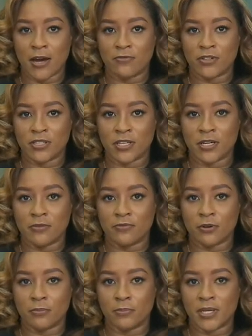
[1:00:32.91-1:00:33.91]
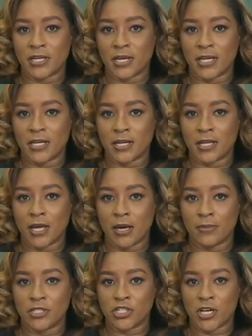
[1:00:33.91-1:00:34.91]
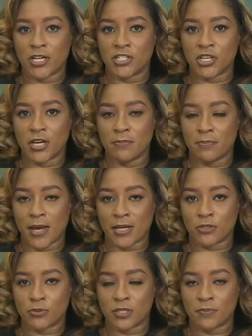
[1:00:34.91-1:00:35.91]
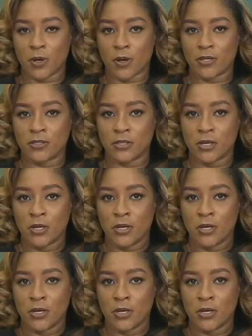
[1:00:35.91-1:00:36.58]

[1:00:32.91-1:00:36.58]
everything from mitigating climate change impact response